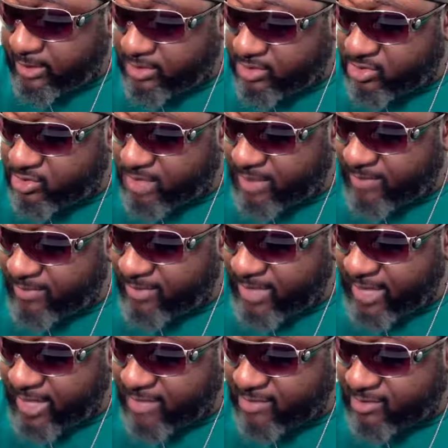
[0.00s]
Let's drop
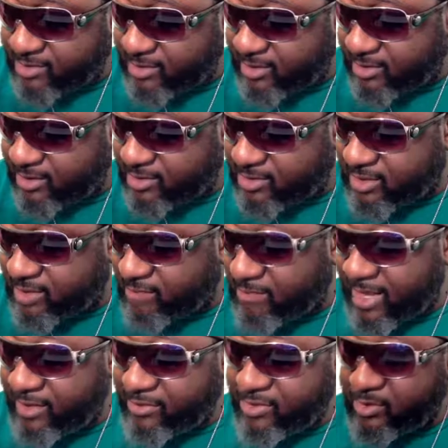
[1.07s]
that and let's get
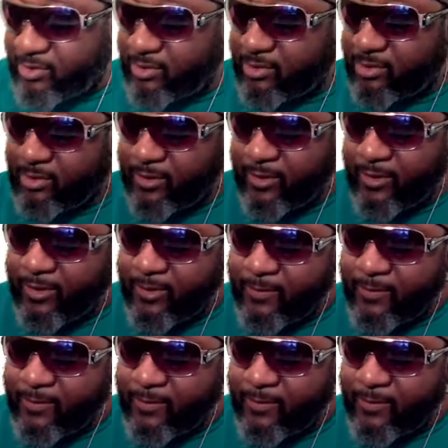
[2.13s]
Matthew